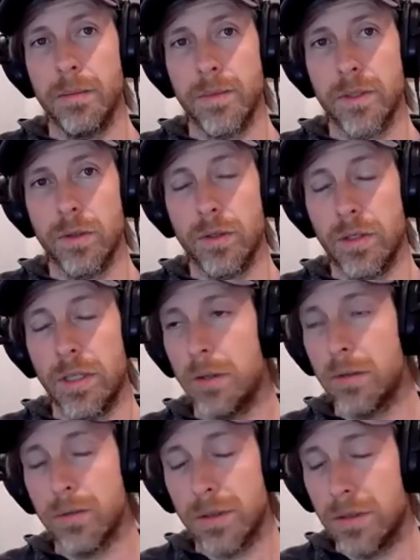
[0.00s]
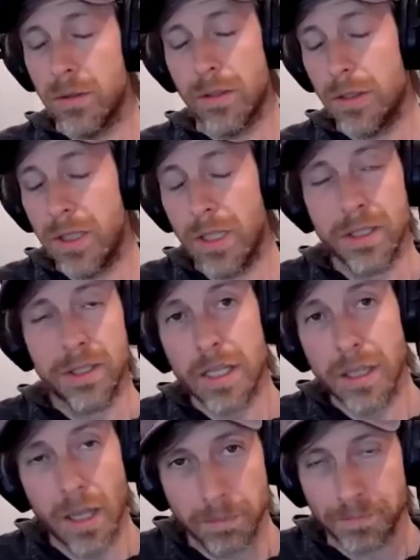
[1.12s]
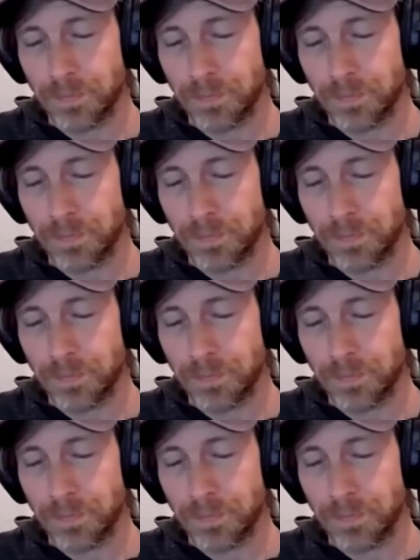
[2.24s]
So, good things take time.